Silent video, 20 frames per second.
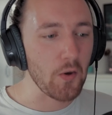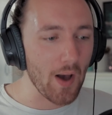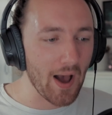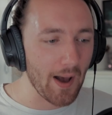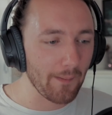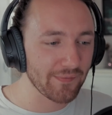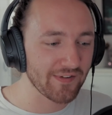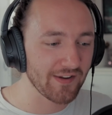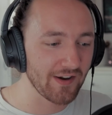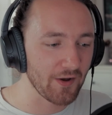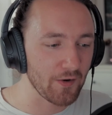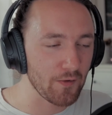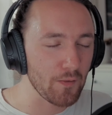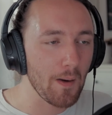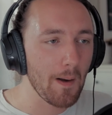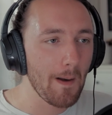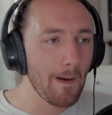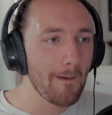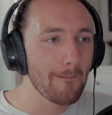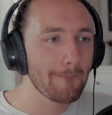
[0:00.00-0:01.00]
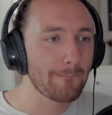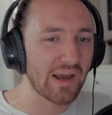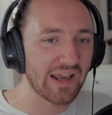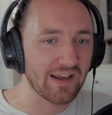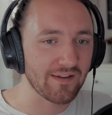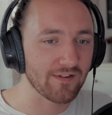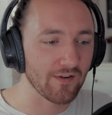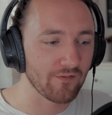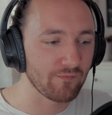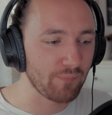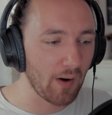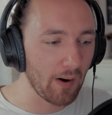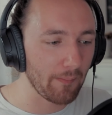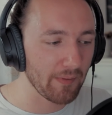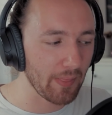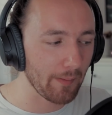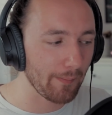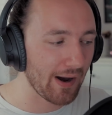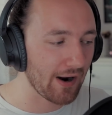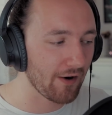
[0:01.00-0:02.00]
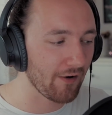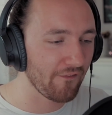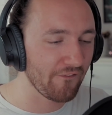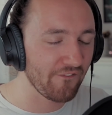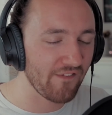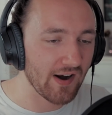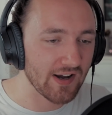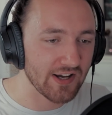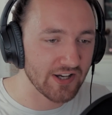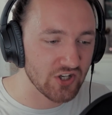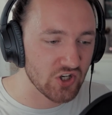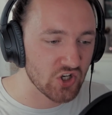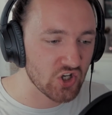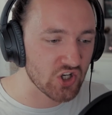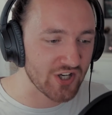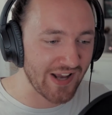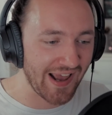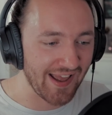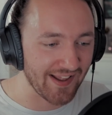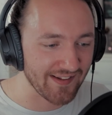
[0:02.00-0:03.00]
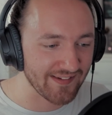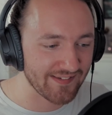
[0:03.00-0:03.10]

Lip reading: absolute piece of bottom of the barrel fucking shit.